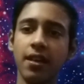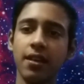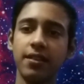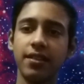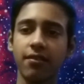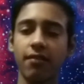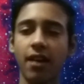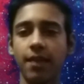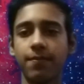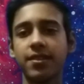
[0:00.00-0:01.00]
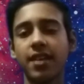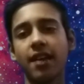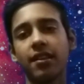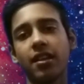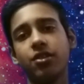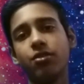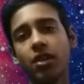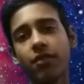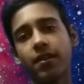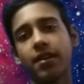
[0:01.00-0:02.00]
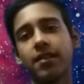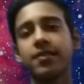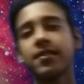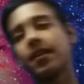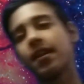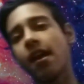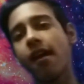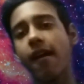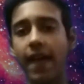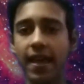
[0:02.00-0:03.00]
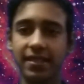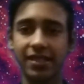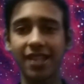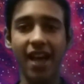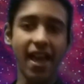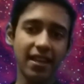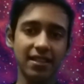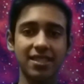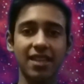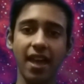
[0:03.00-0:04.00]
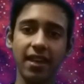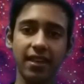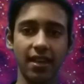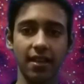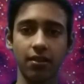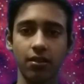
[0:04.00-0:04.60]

describes that the universe is like a cycle.